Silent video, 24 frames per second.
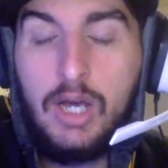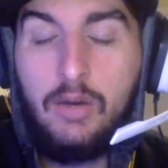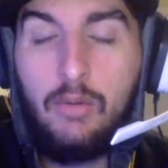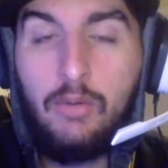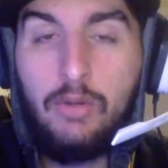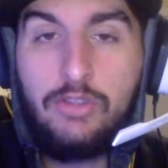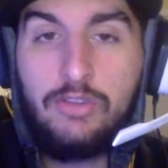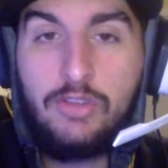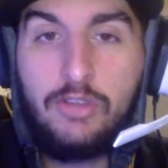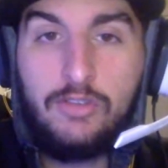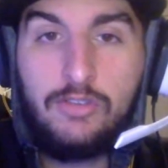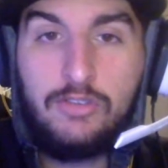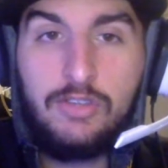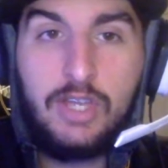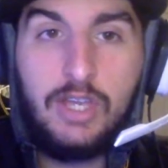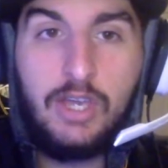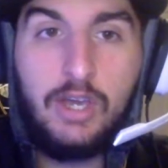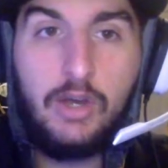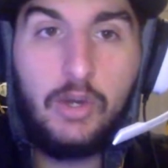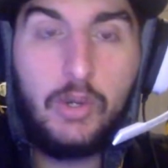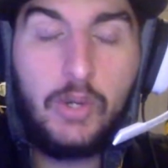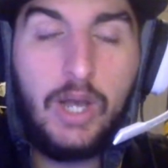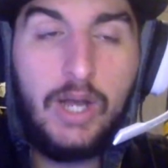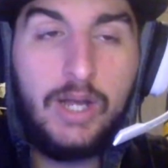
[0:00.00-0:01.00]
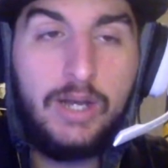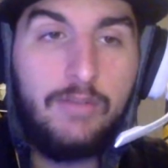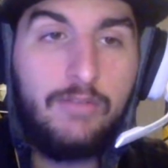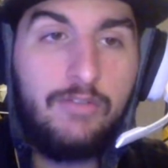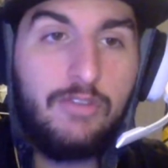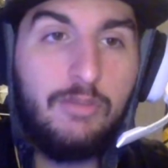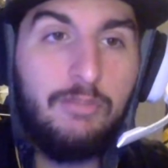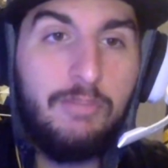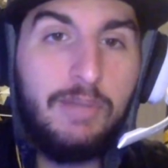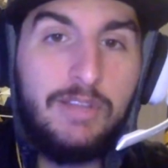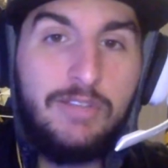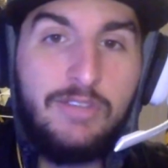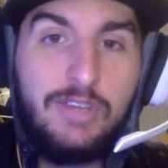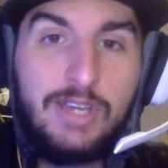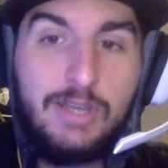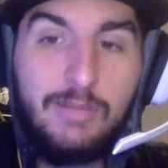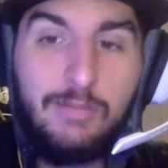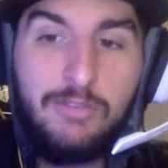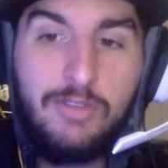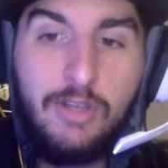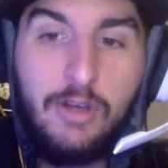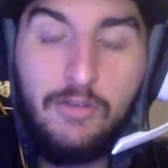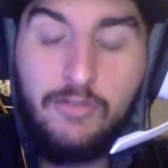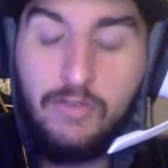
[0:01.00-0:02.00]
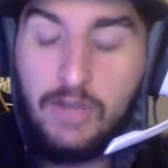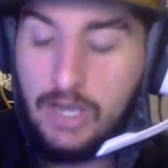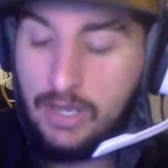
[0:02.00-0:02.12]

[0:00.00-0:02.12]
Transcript: with Castillo kind of cementing himself